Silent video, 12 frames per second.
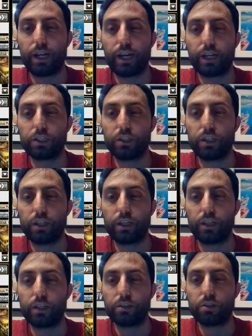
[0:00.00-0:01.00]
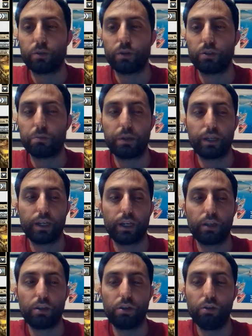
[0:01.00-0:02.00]
I actually think is going to make a
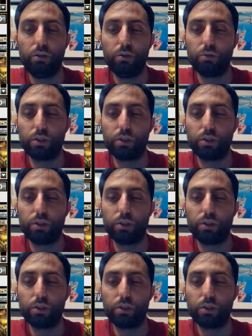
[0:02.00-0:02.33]
huge